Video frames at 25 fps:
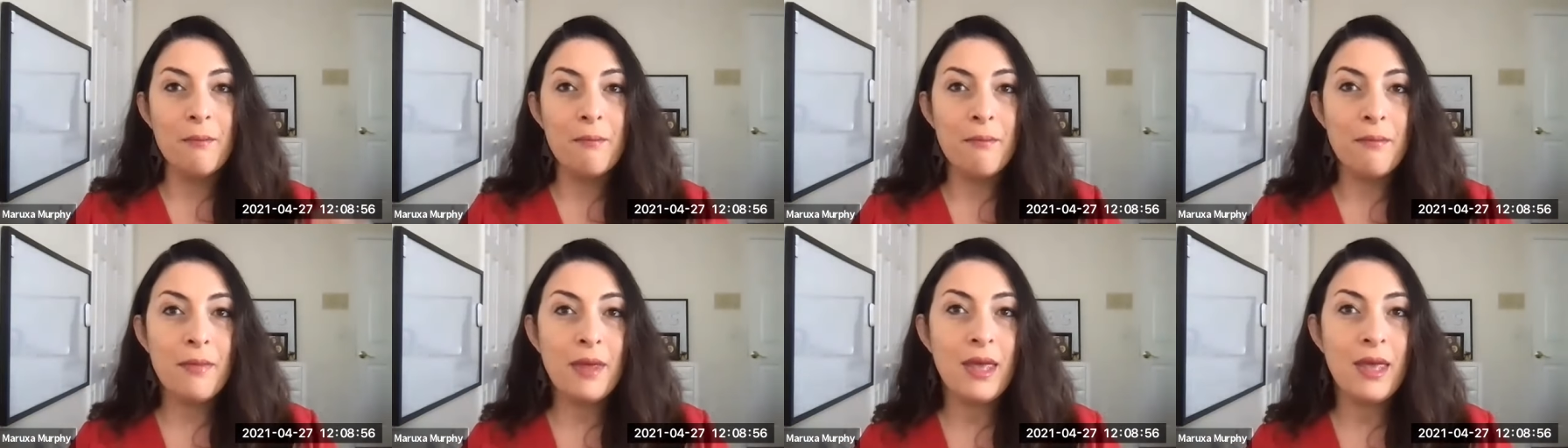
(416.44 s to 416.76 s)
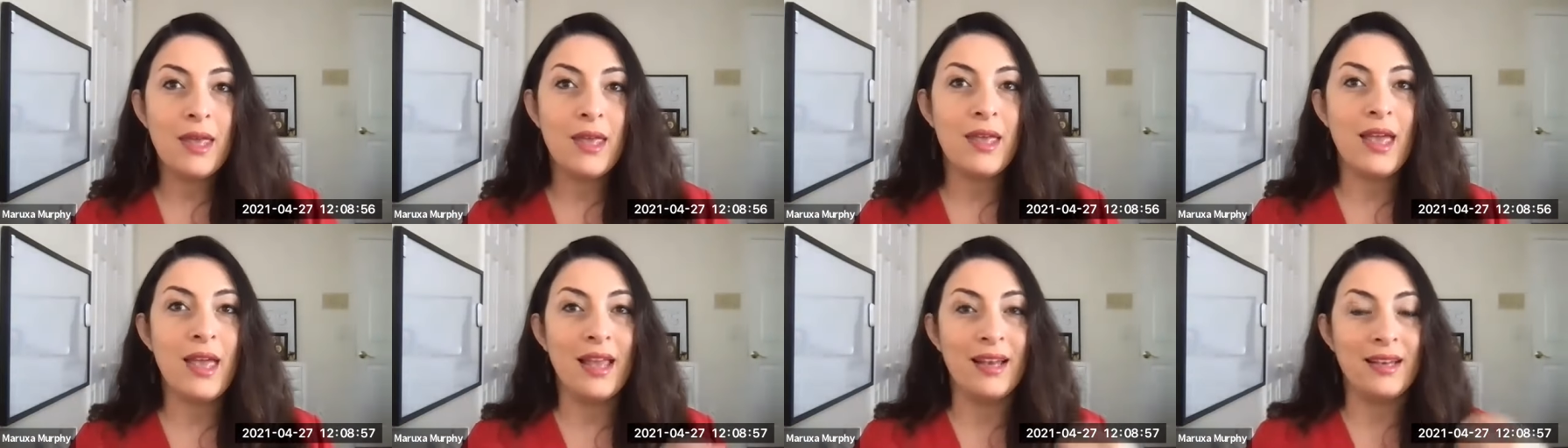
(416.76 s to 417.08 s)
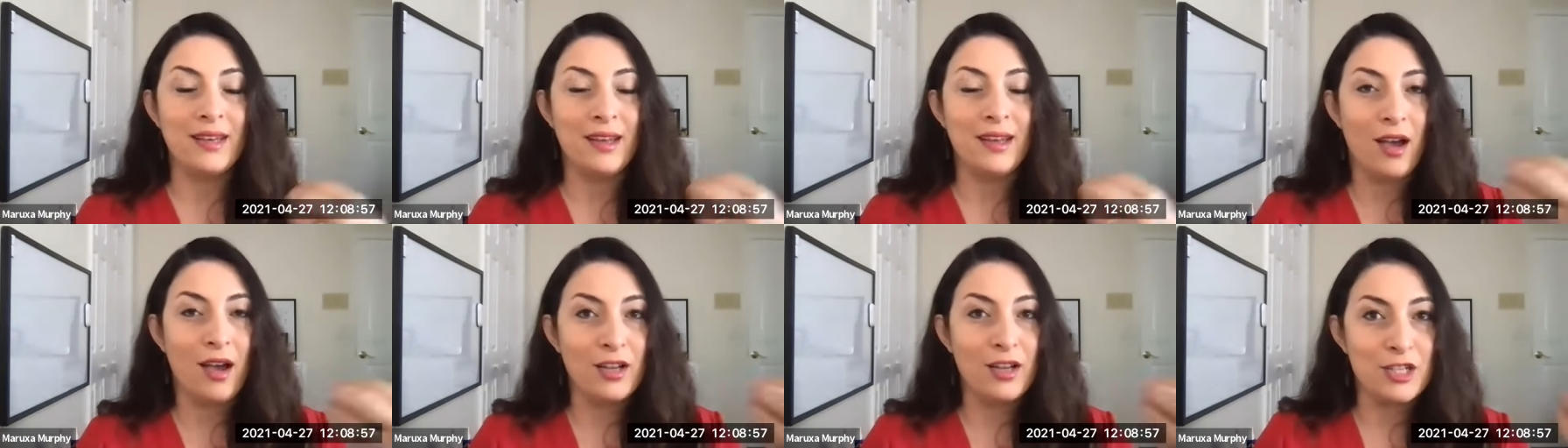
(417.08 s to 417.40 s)
me
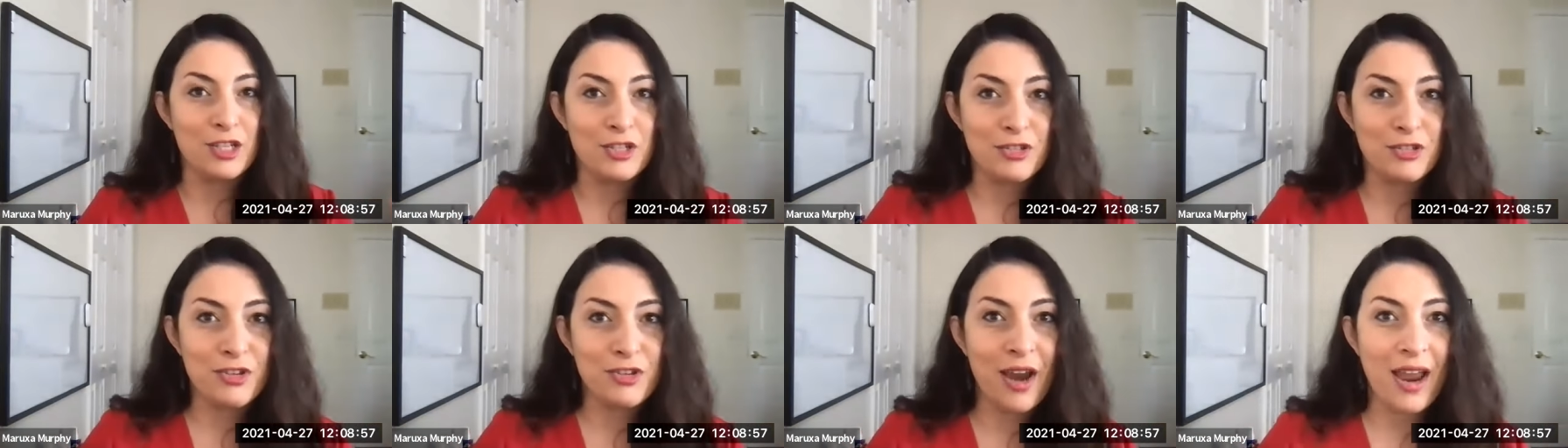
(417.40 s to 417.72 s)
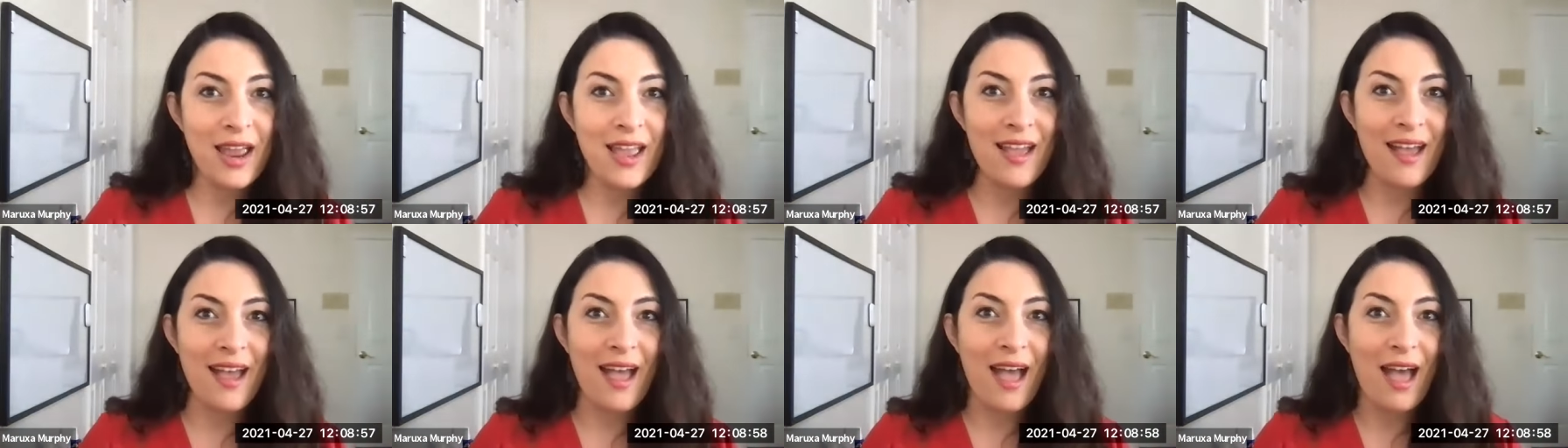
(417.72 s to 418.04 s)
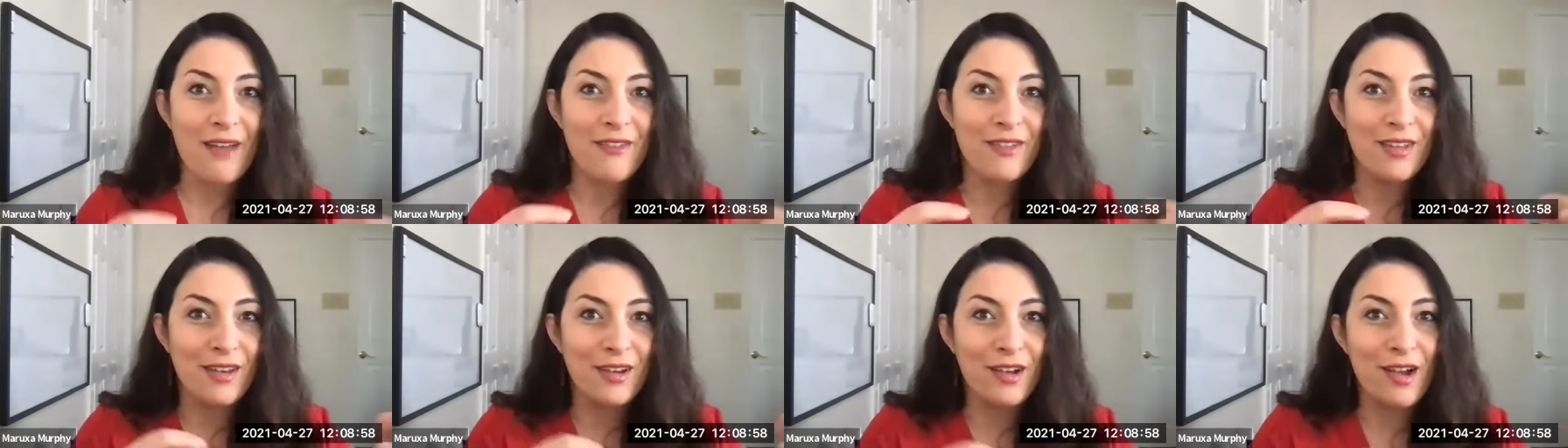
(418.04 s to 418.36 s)
and Andrea
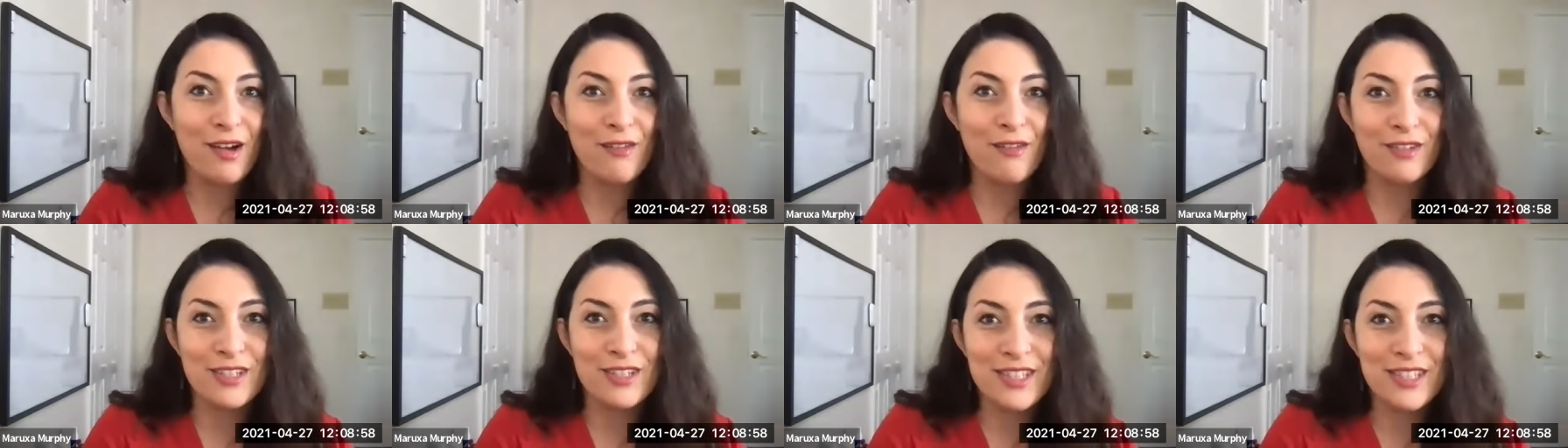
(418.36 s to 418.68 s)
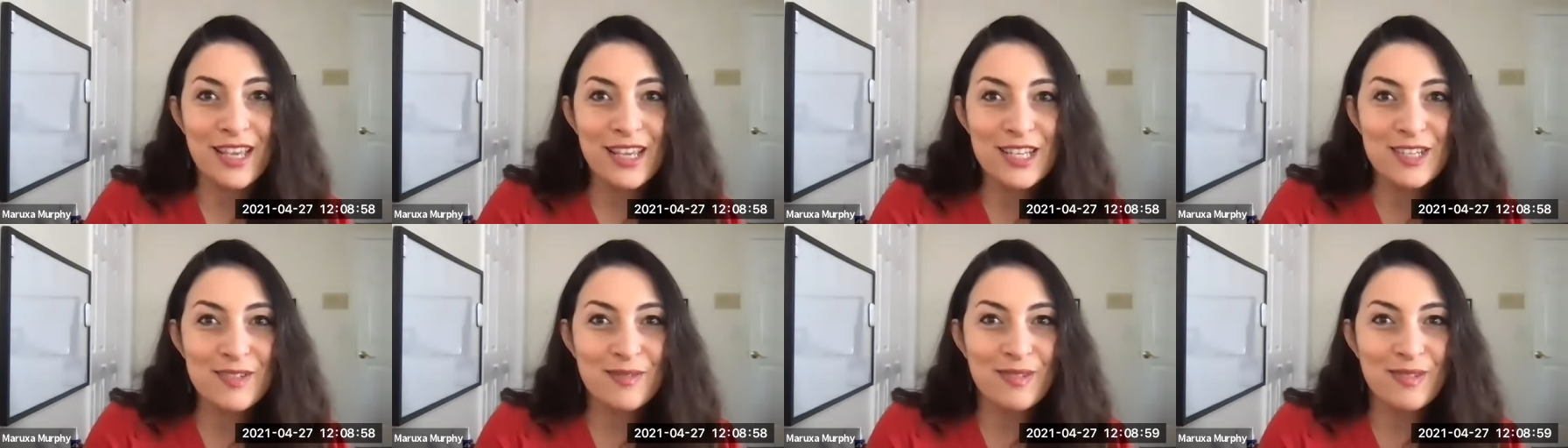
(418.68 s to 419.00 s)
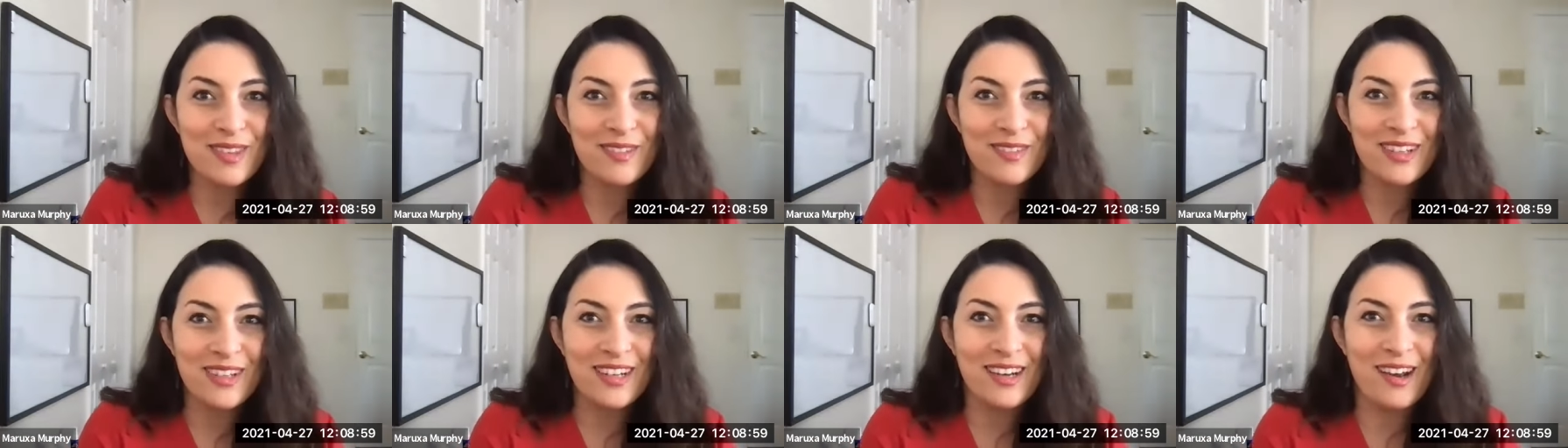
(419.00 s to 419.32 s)
having a conversation
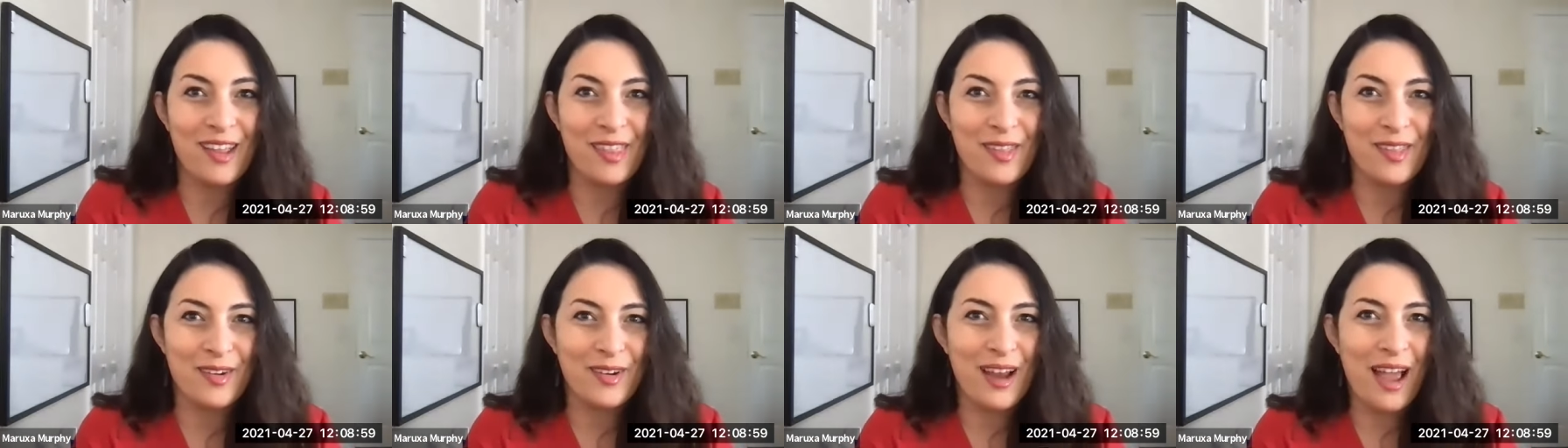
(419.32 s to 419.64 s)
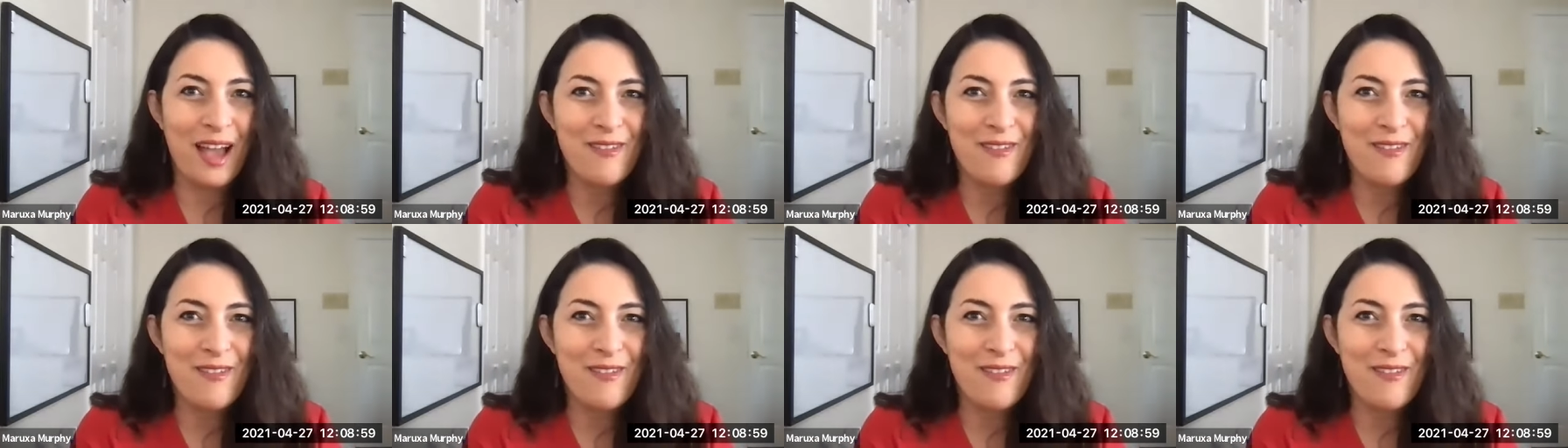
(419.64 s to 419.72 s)
with one another,